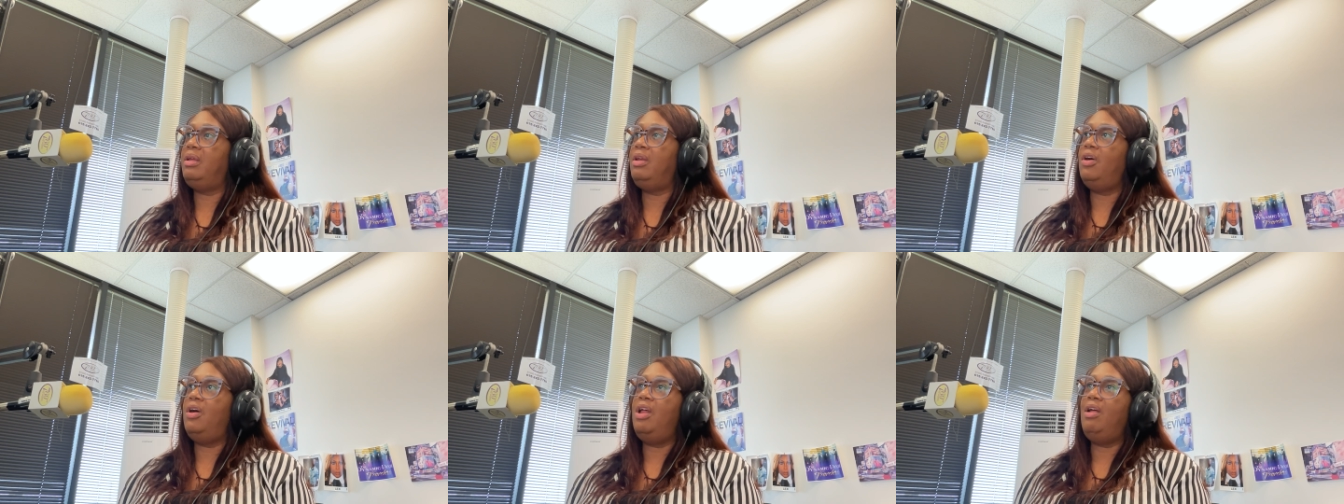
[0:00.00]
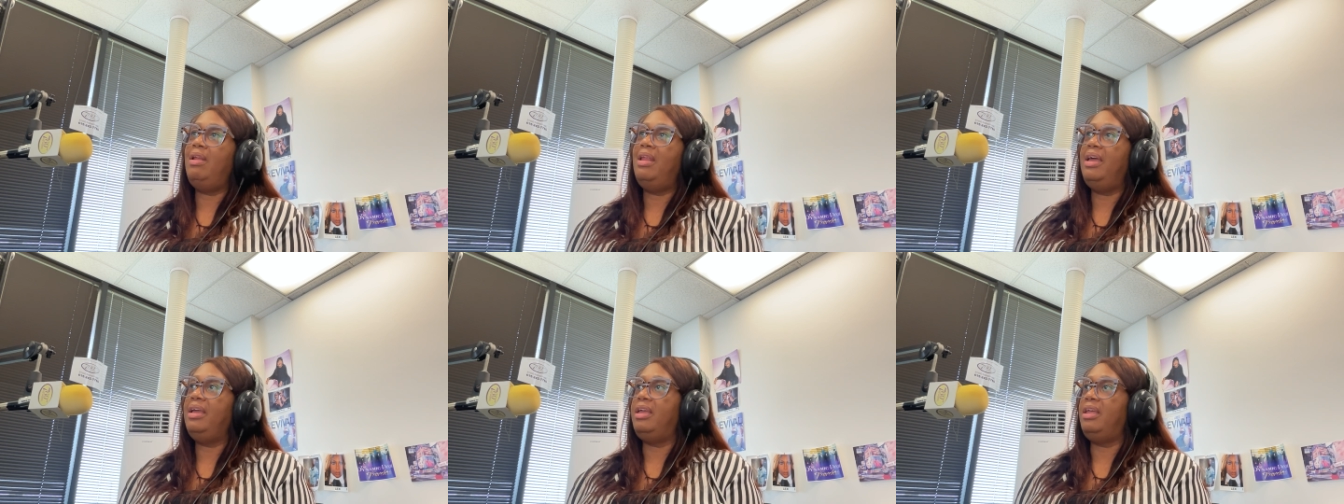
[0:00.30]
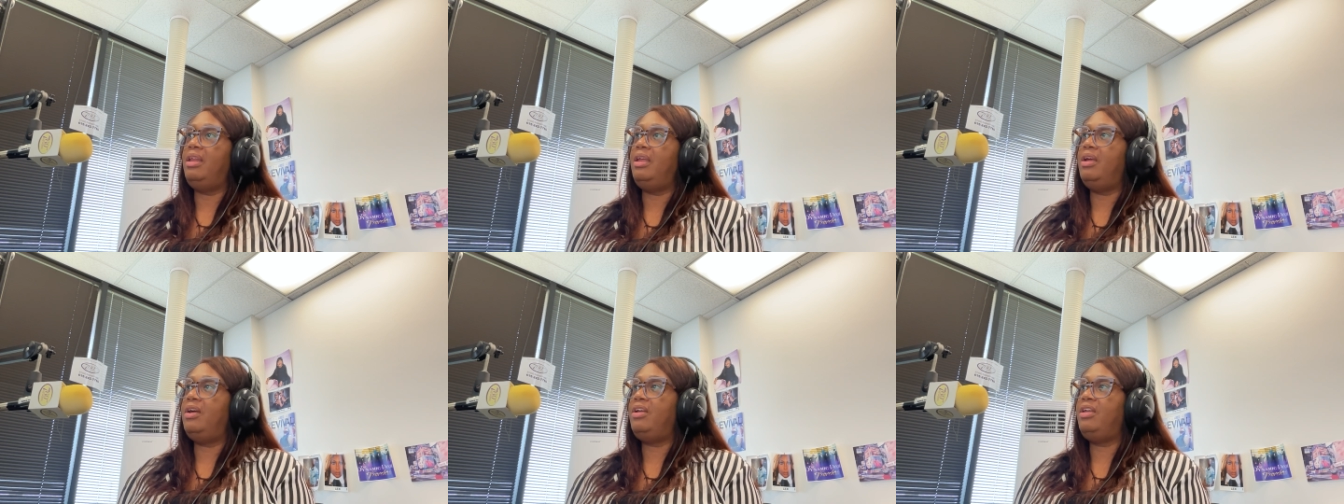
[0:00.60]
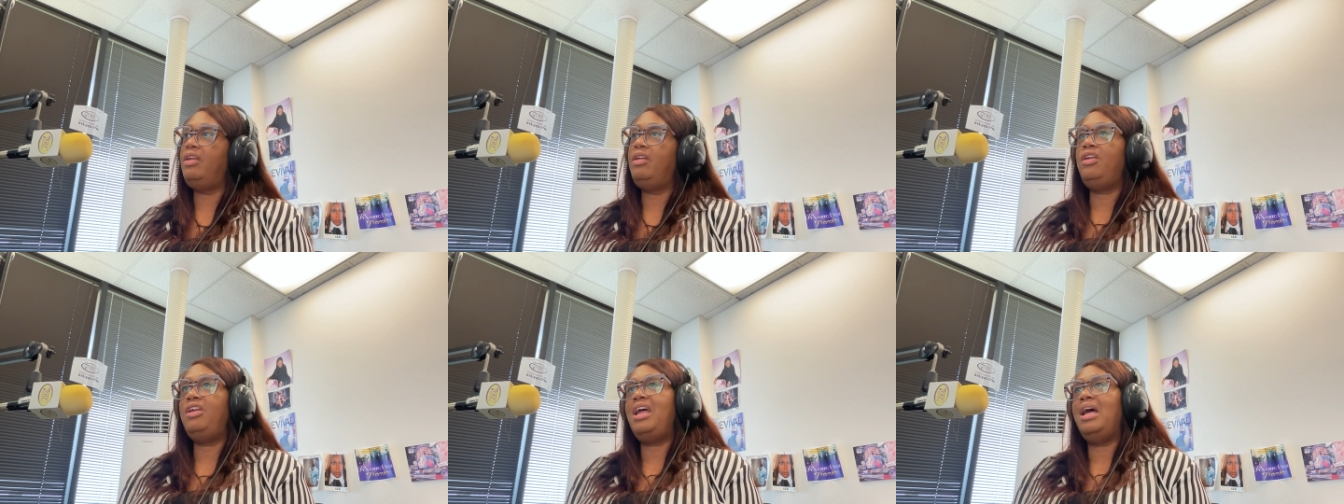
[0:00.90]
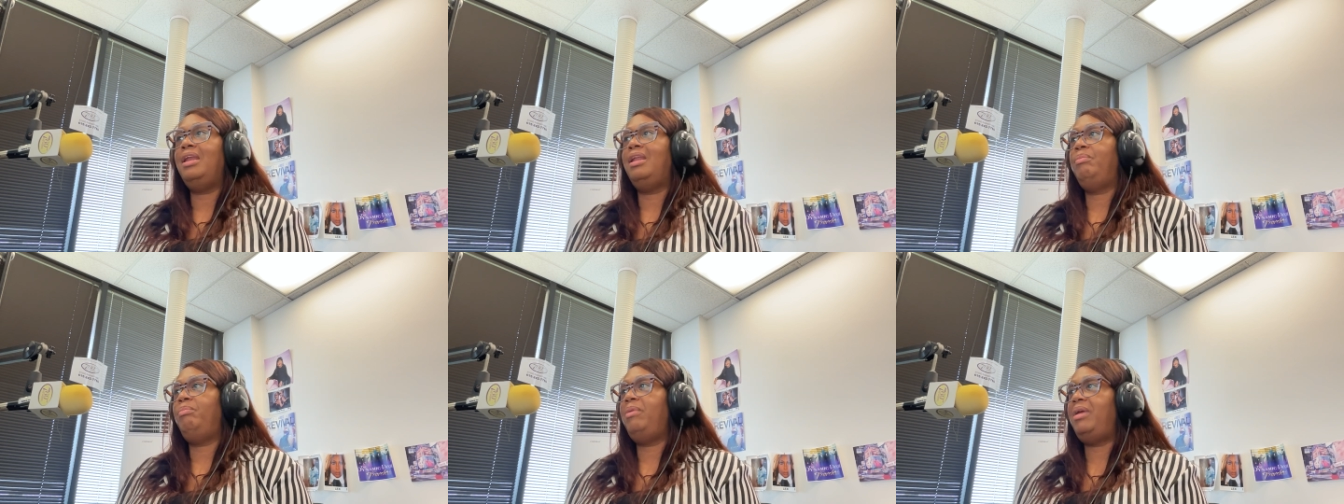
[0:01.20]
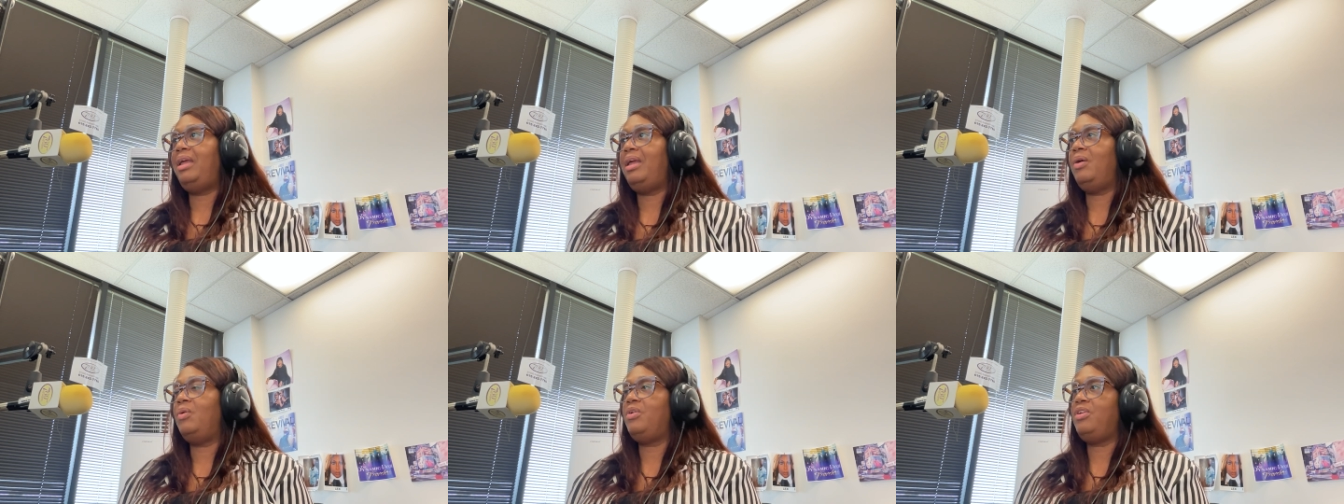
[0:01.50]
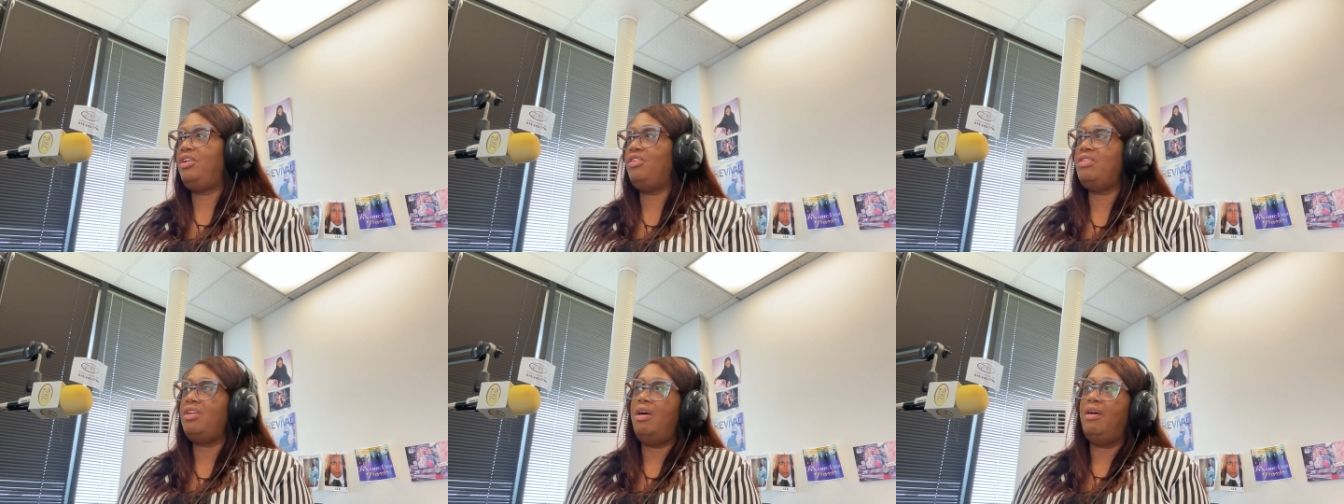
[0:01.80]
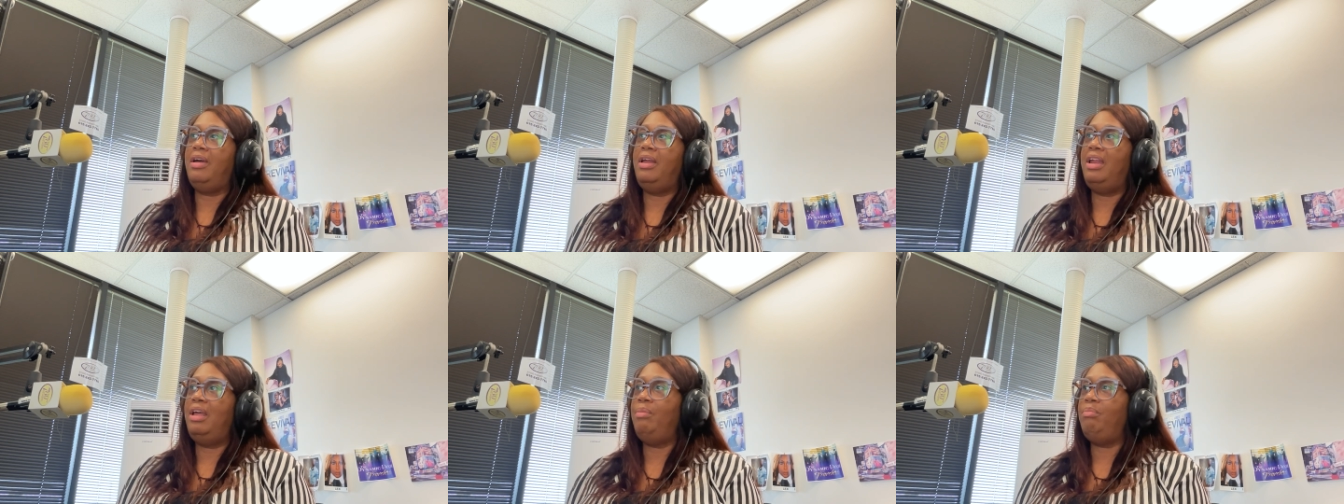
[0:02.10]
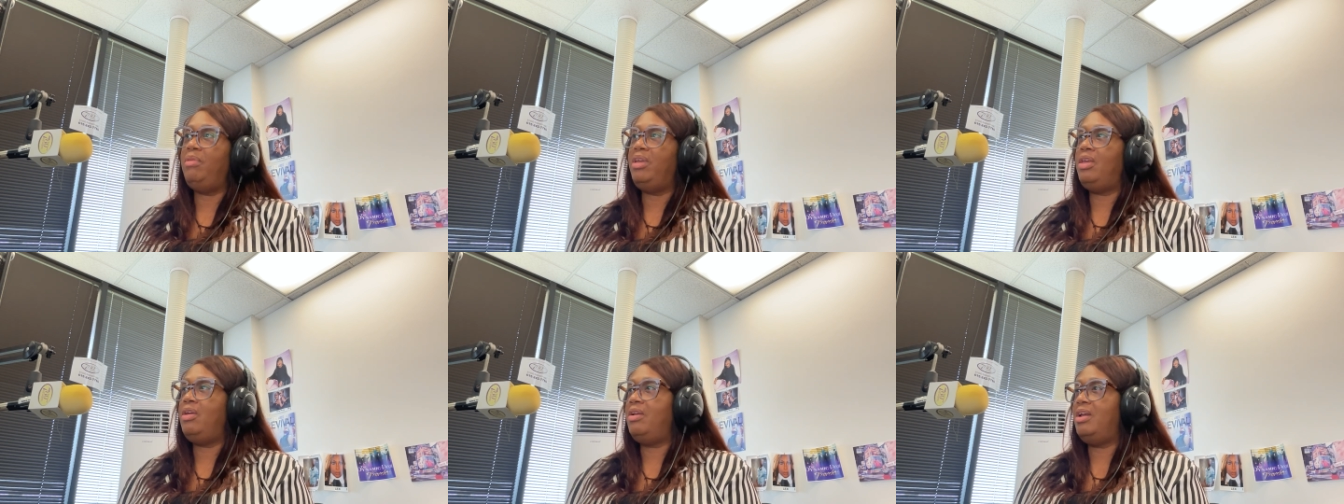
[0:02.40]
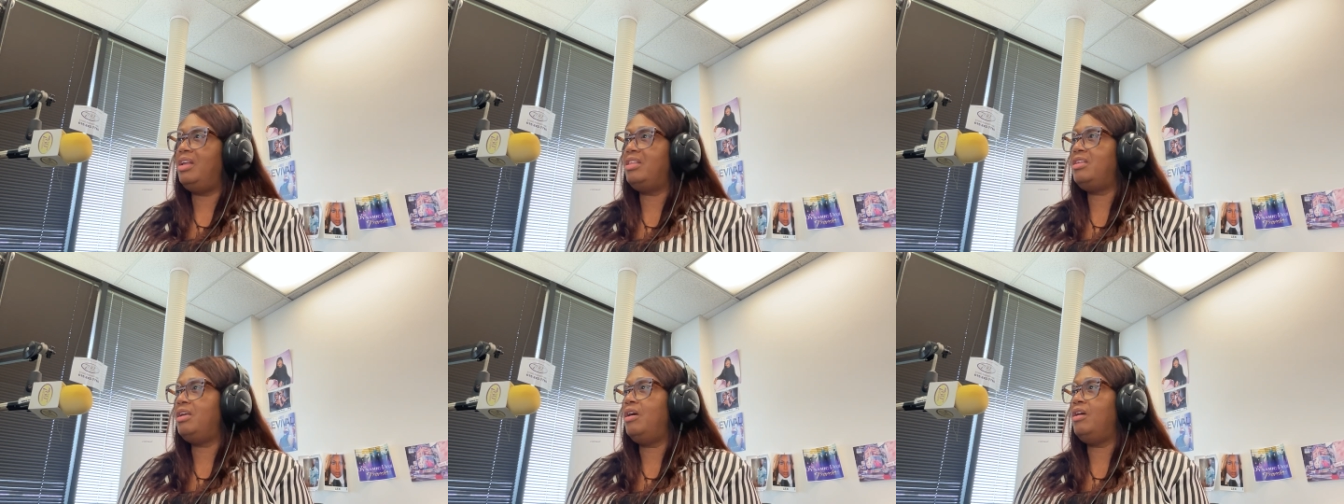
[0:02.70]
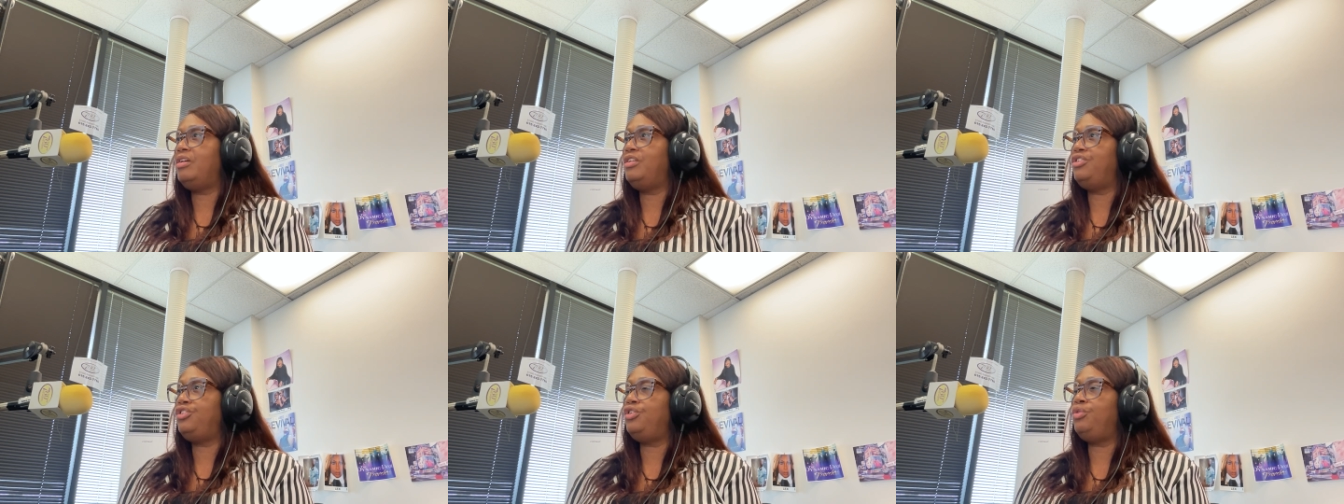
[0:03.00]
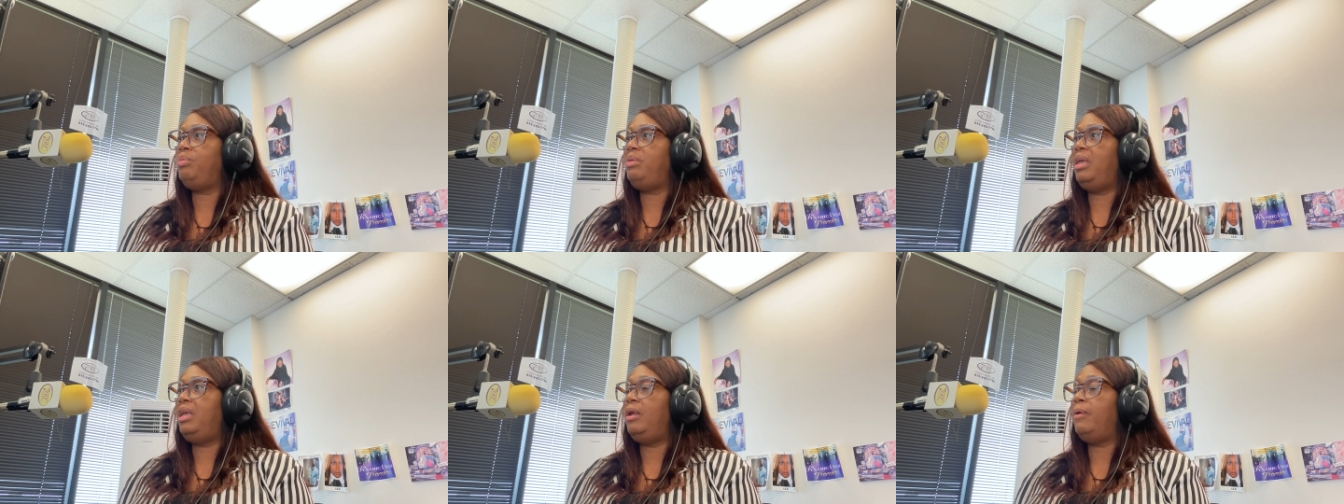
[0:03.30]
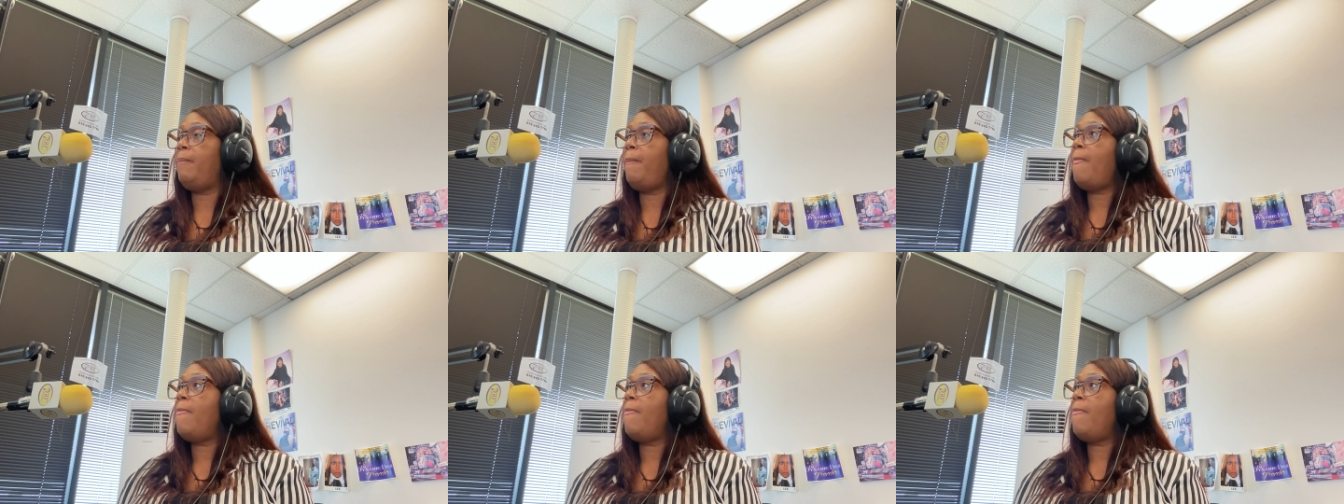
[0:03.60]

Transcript: You know, I don't like it here. You yell at me, or you're talking at me. You're not talking to me.